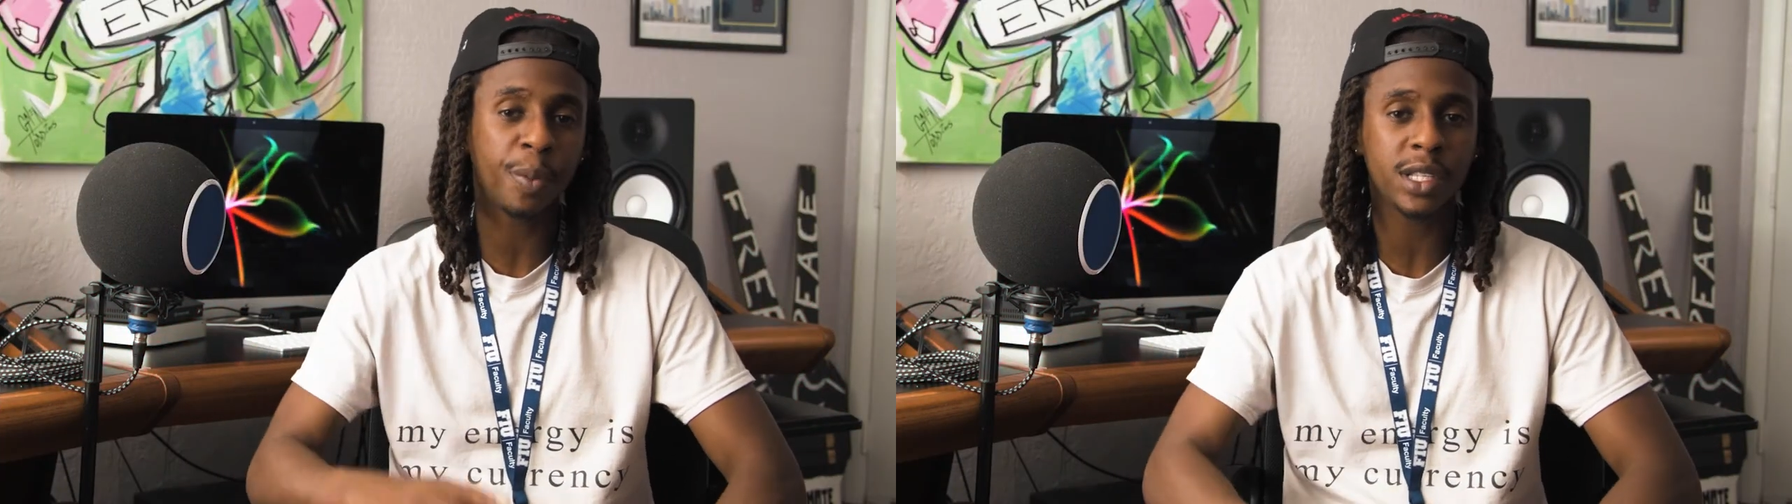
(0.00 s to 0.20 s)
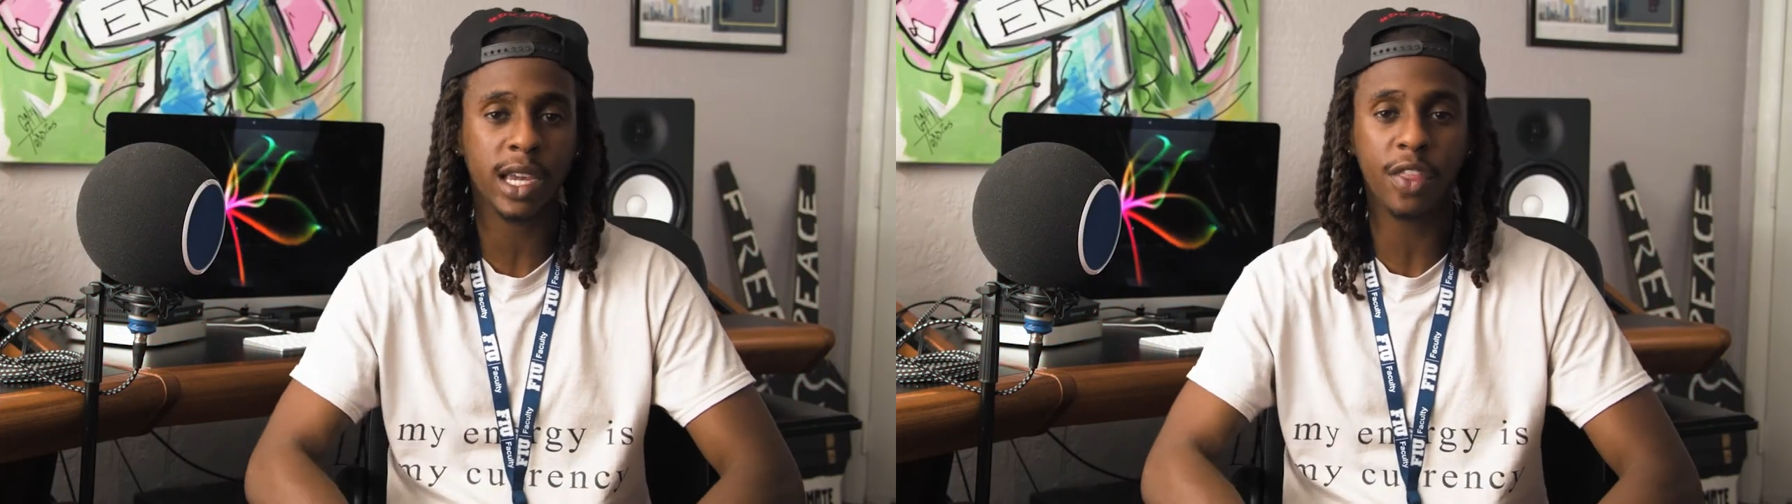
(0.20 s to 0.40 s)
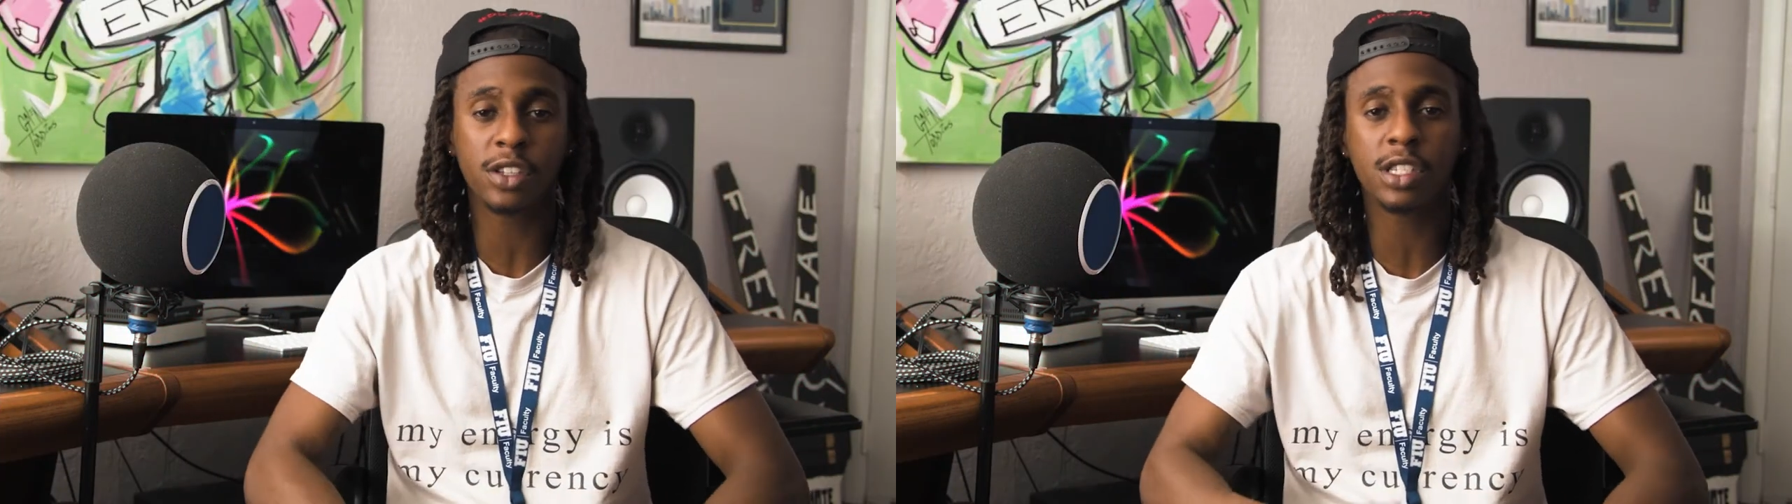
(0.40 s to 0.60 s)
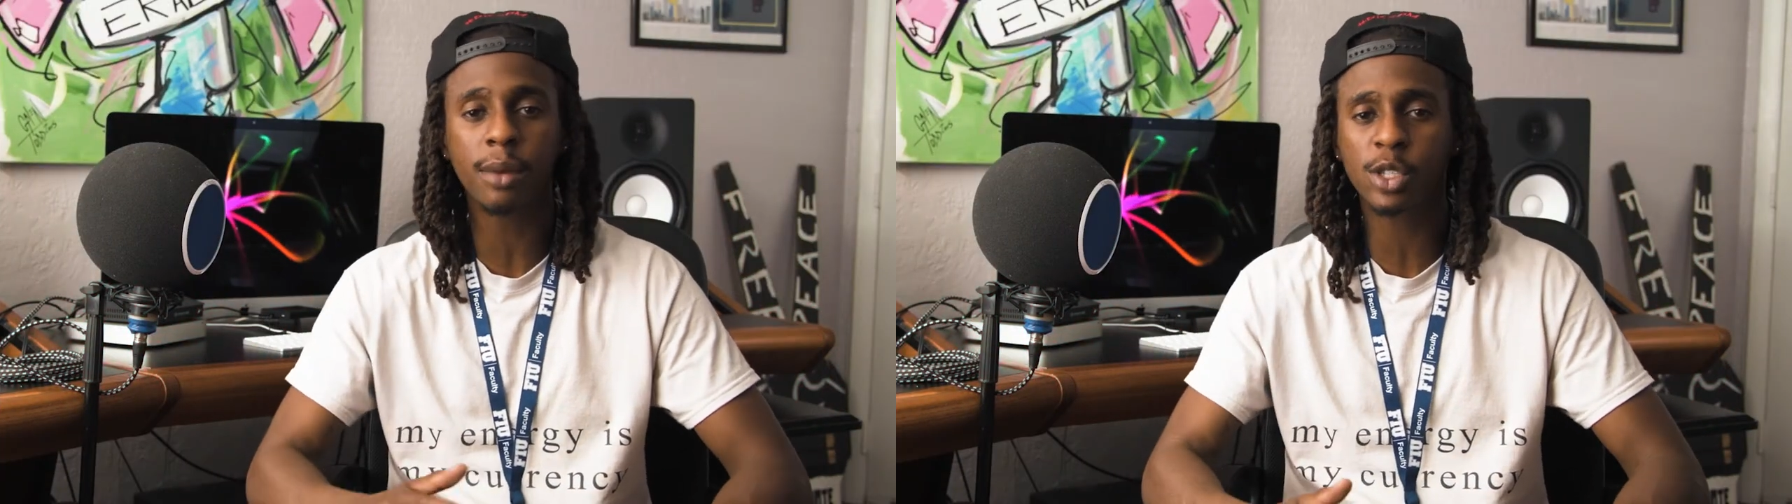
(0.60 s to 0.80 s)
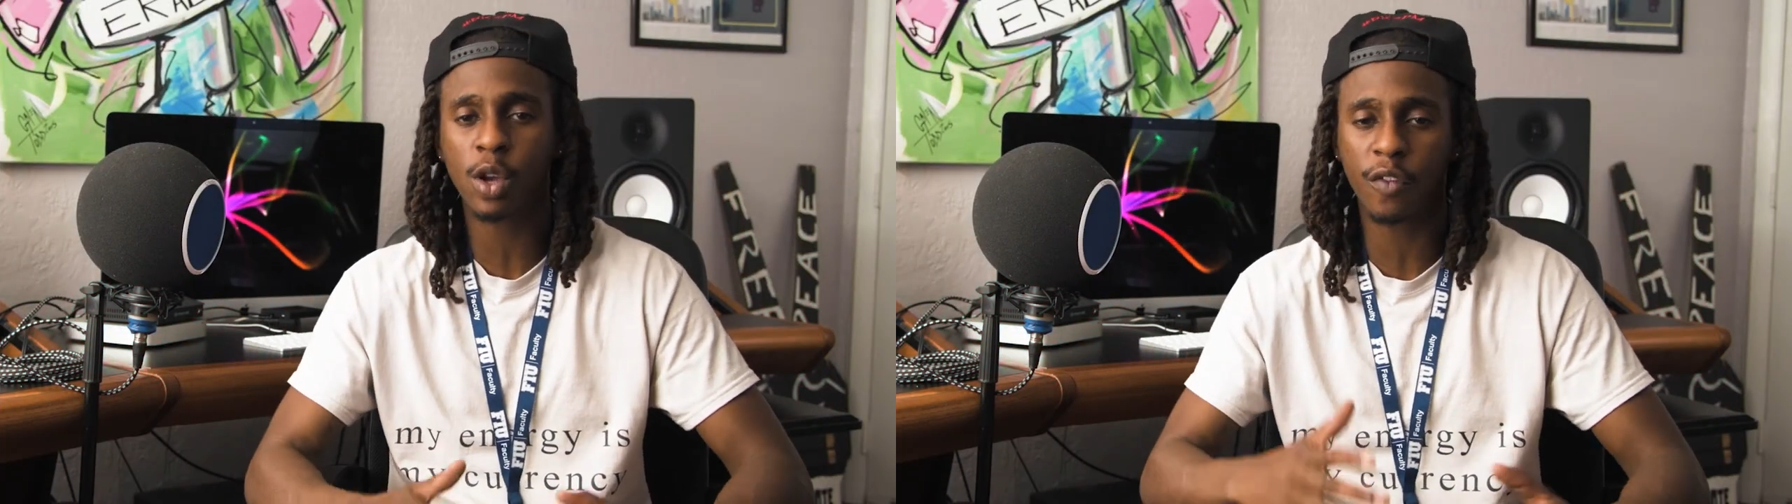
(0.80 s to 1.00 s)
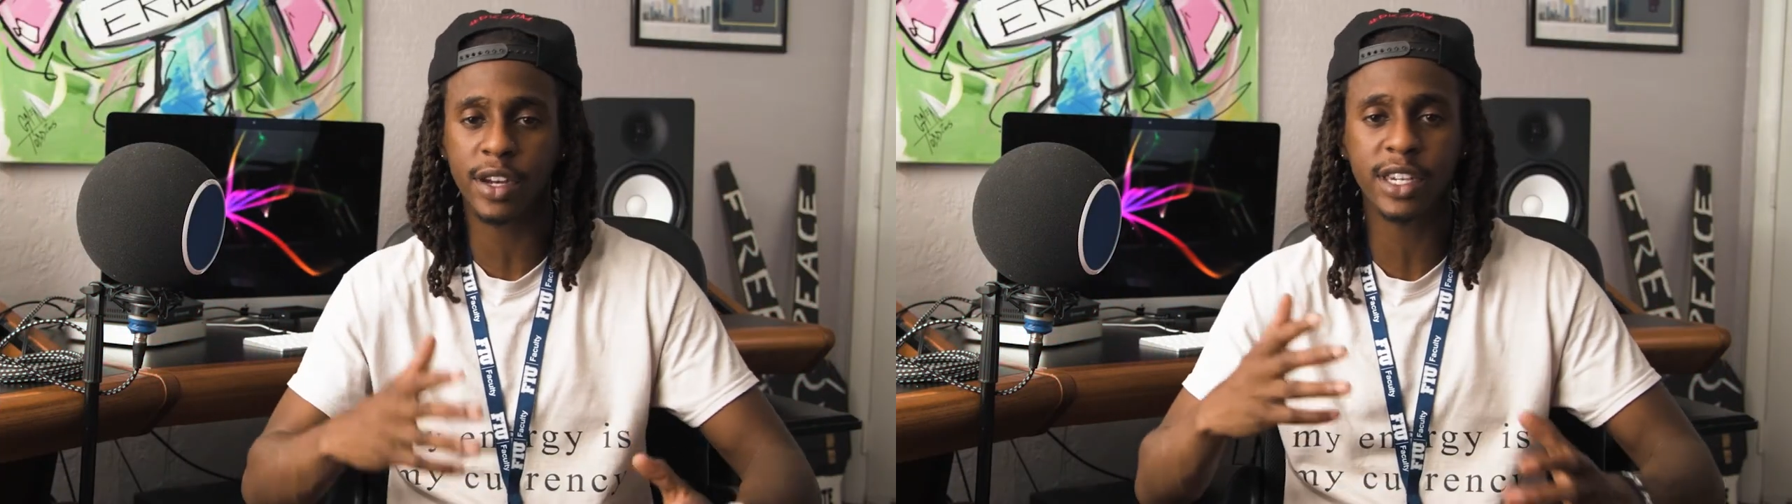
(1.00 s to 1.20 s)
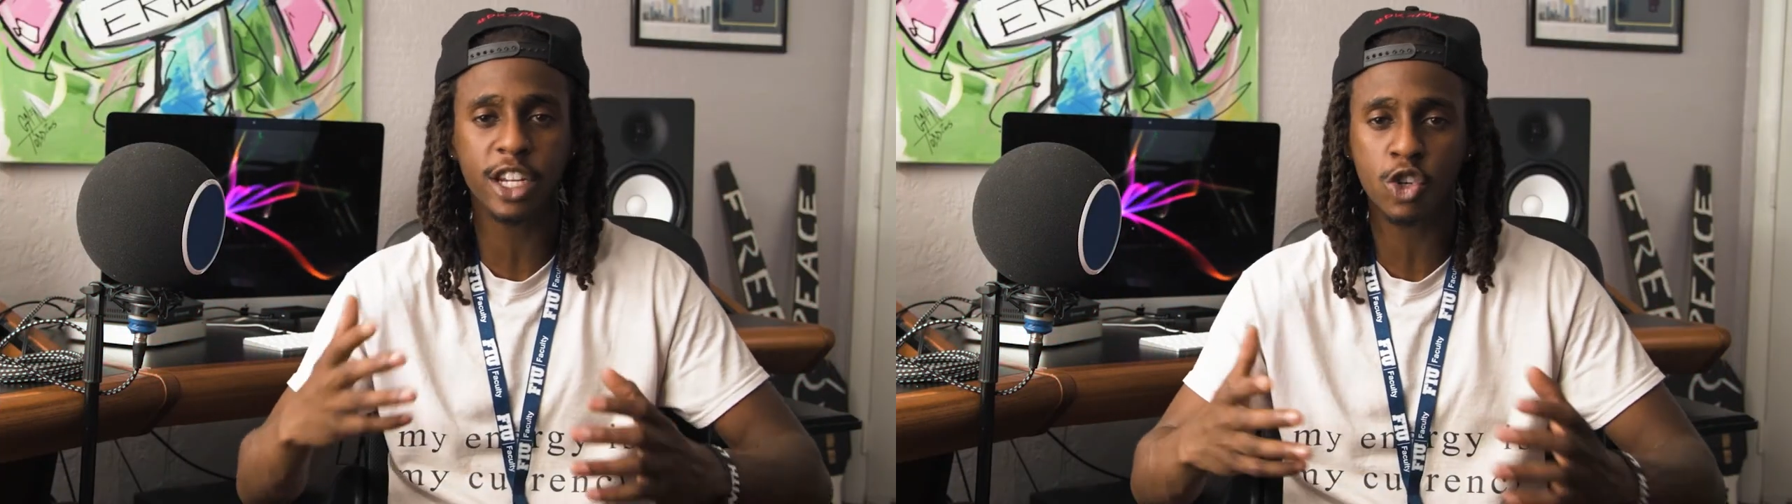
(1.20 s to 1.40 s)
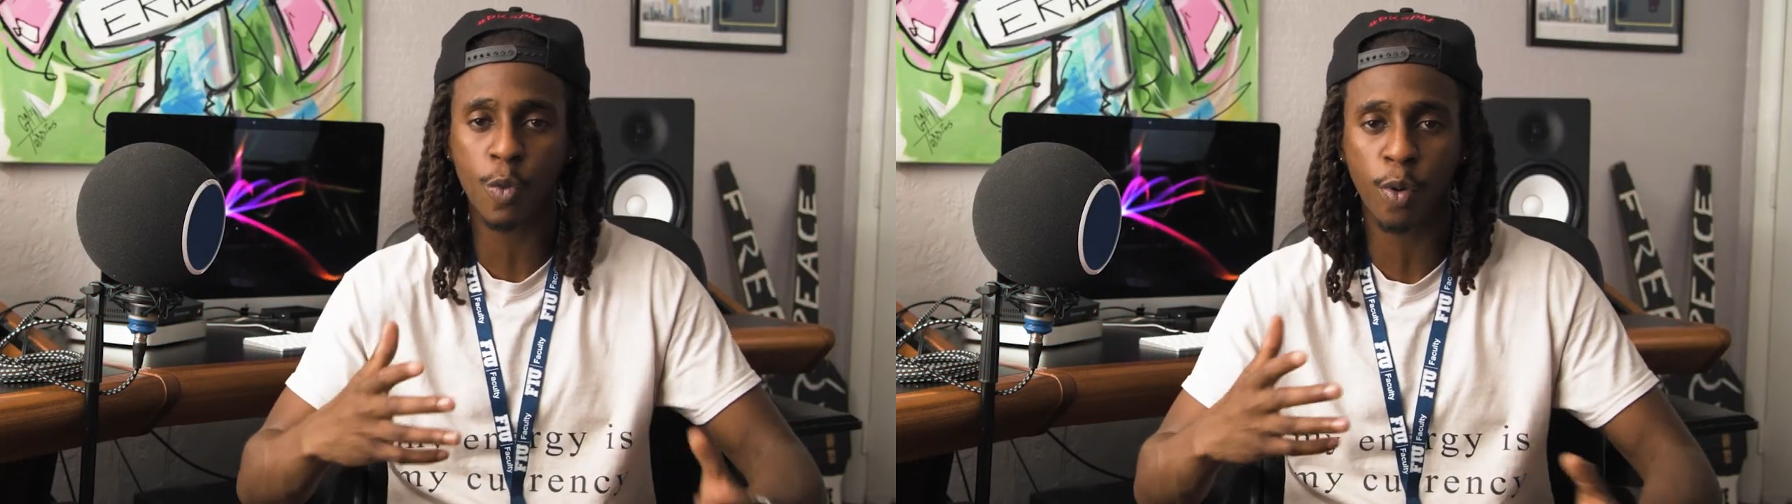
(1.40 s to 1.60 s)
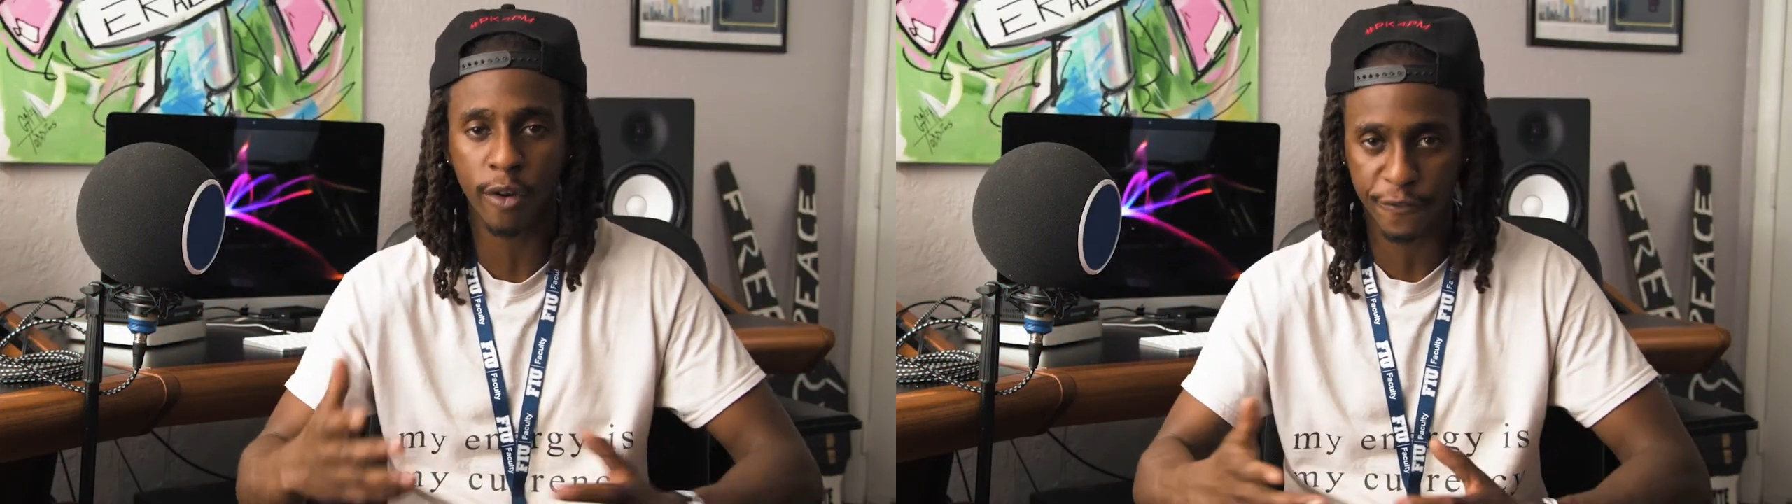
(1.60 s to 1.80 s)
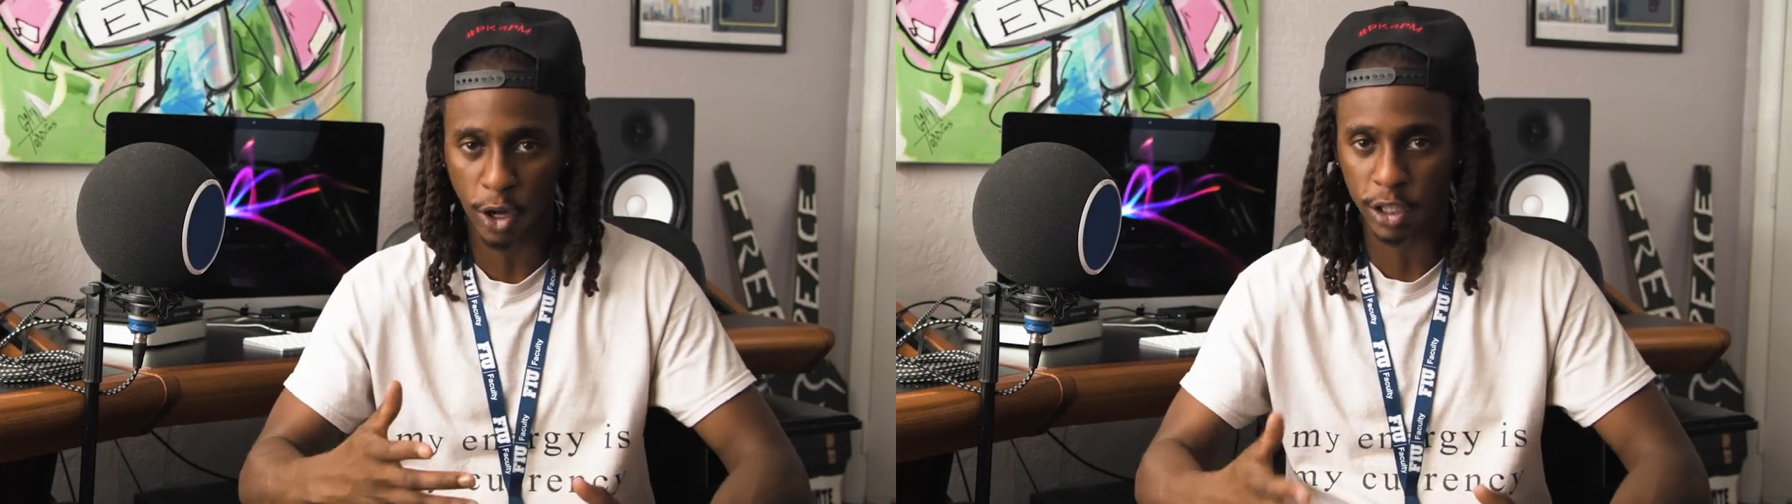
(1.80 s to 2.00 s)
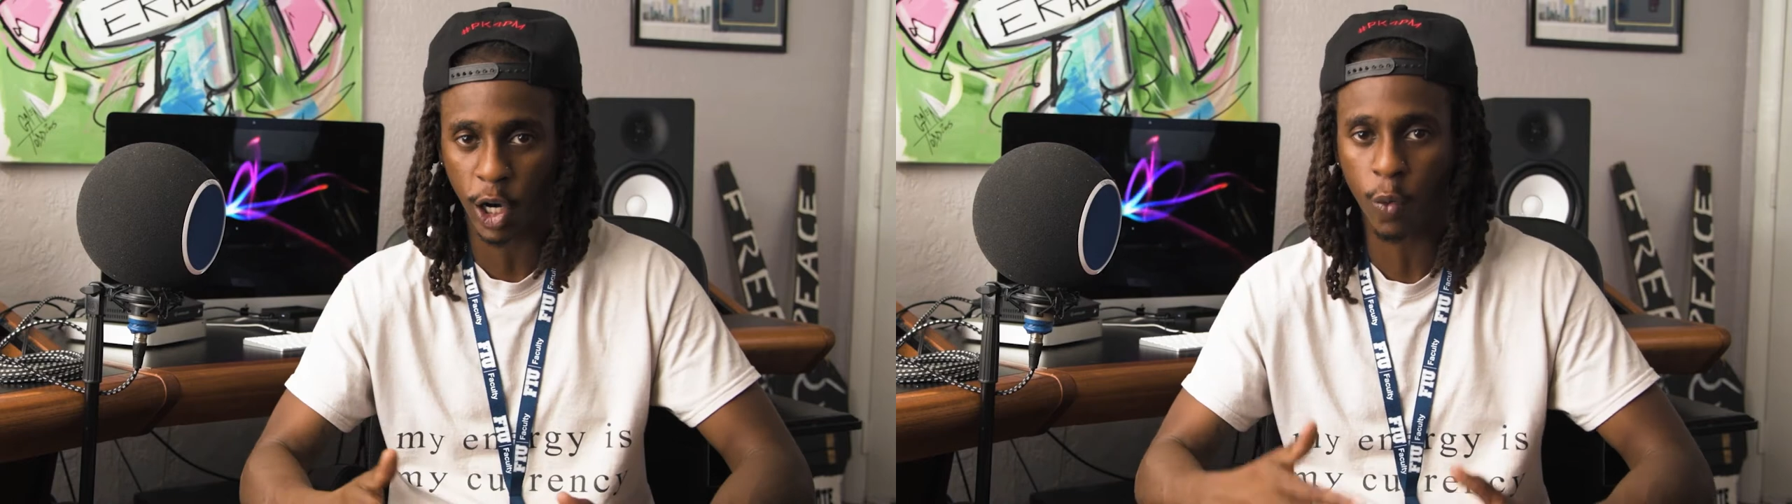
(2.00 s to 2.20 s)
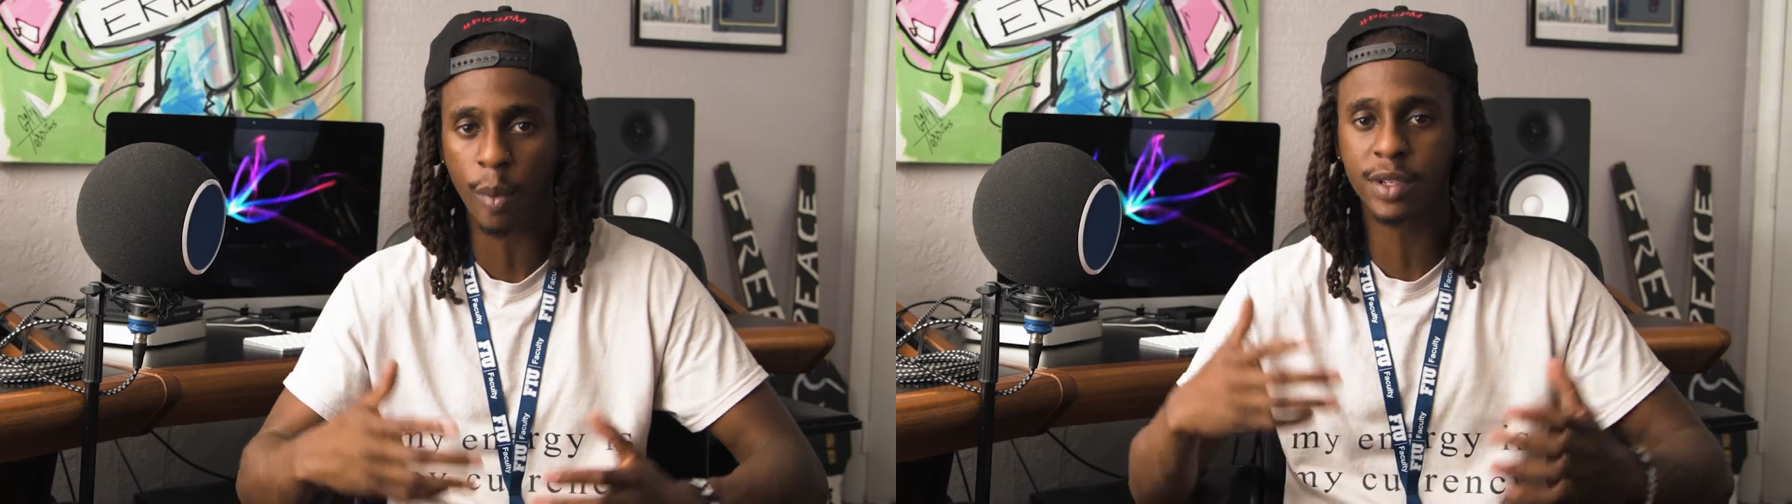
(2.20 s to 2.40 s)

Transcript: to put together some sort of a digital portfolio